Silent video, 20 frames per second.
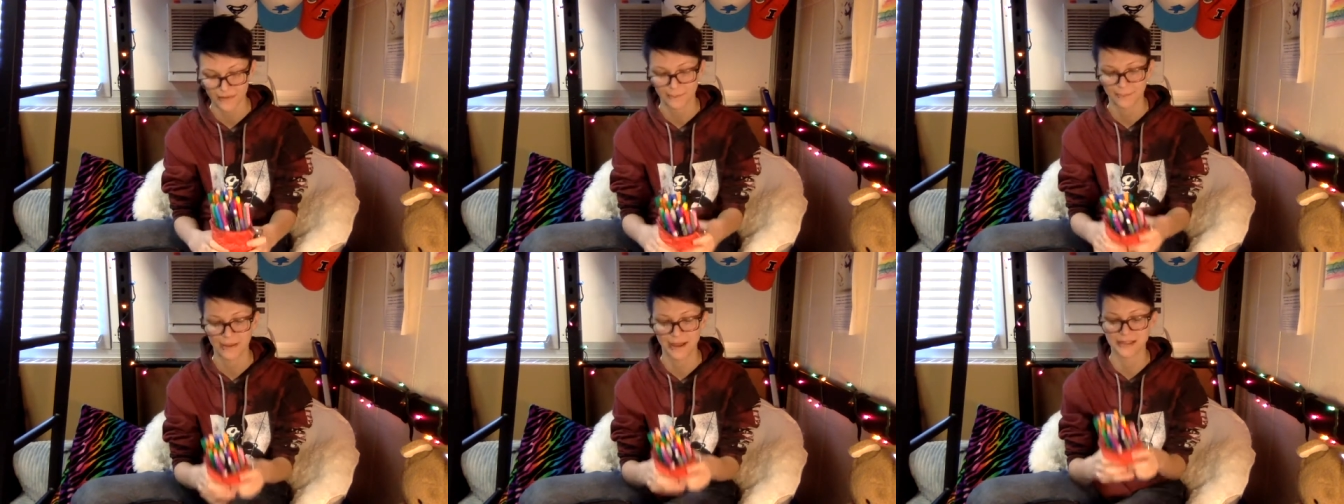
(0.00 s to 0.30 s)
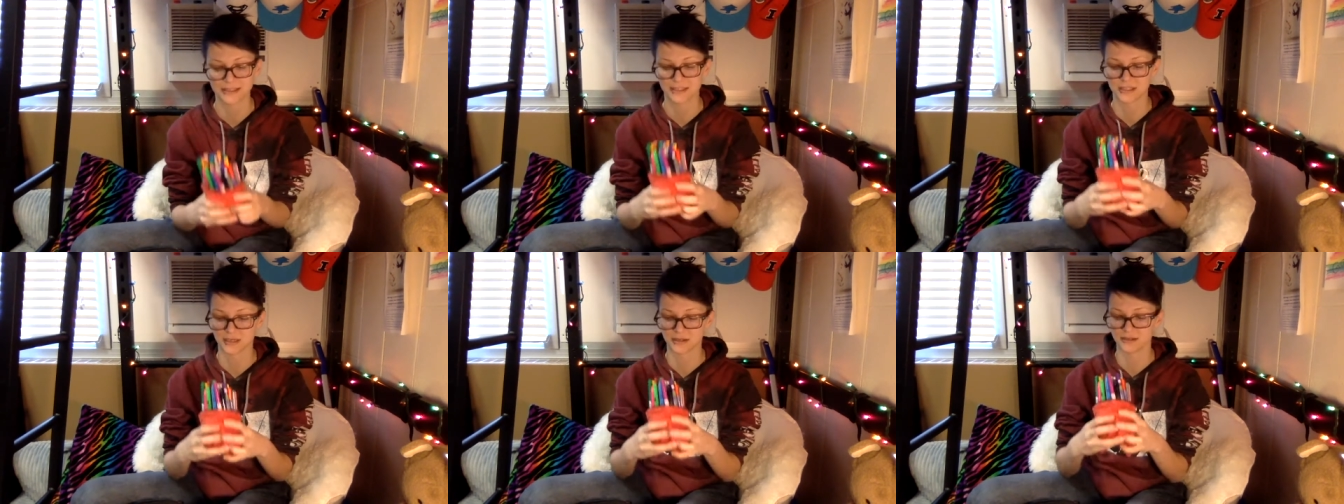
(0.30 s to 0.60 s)

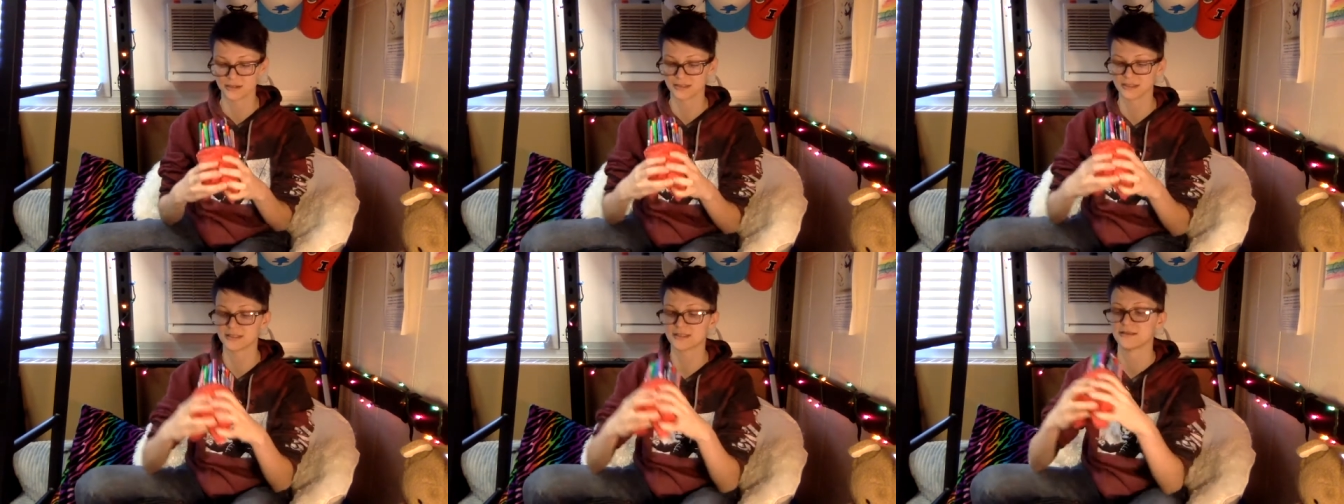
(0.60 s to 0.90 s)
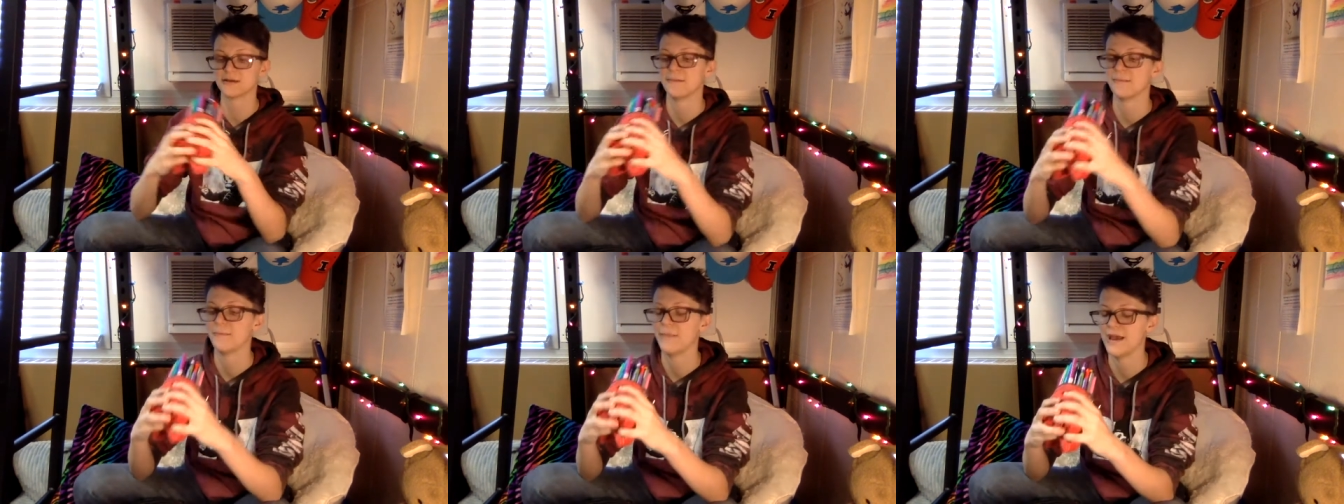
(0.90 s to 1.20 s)

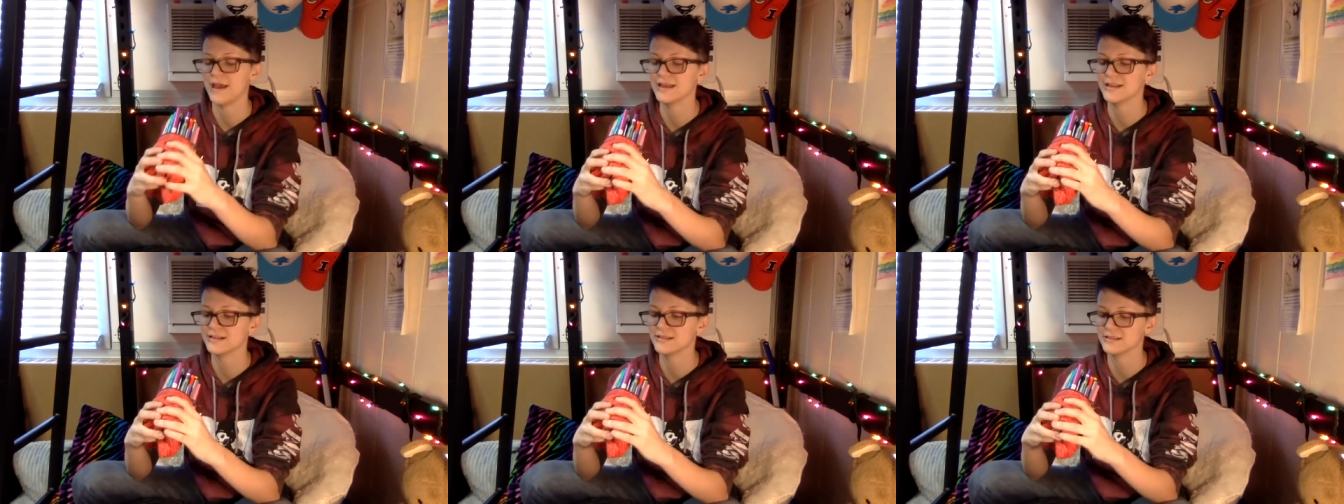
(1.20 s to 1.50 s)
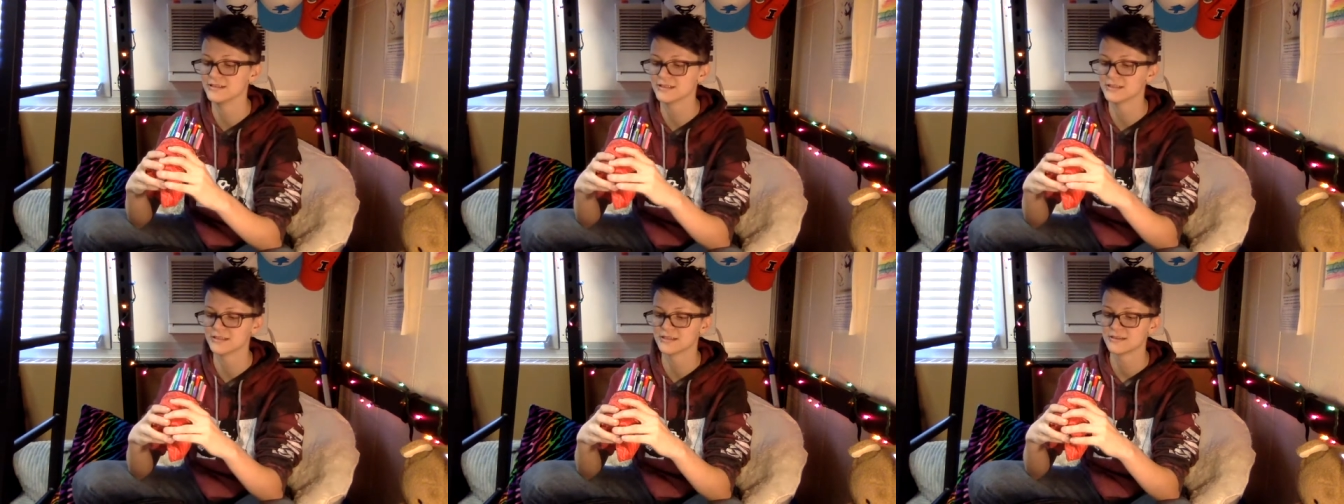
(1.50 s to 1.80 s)
pencils,
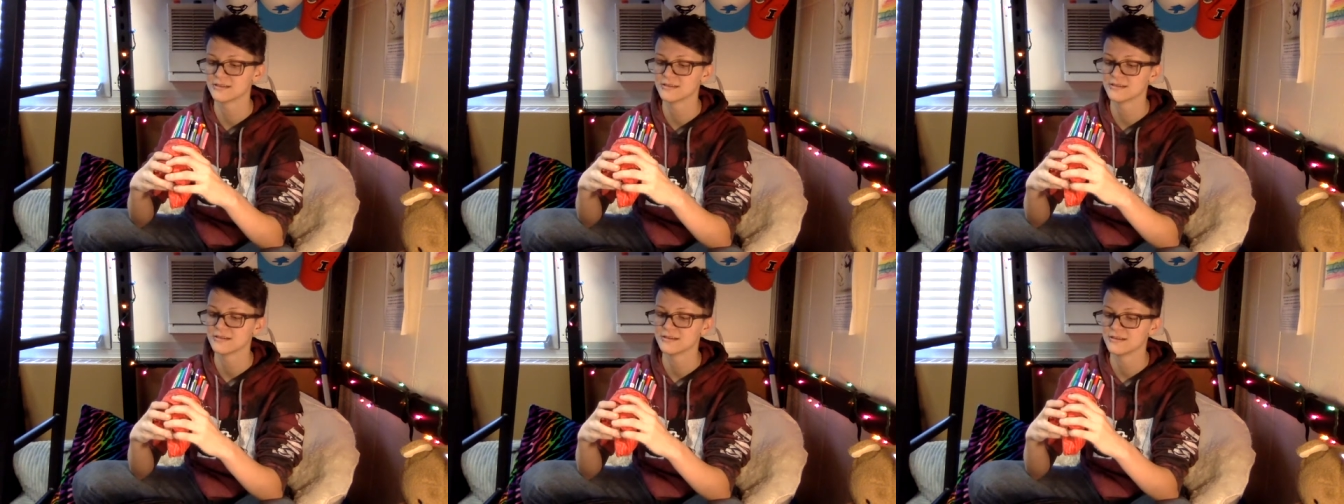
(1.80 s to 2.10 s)
pens,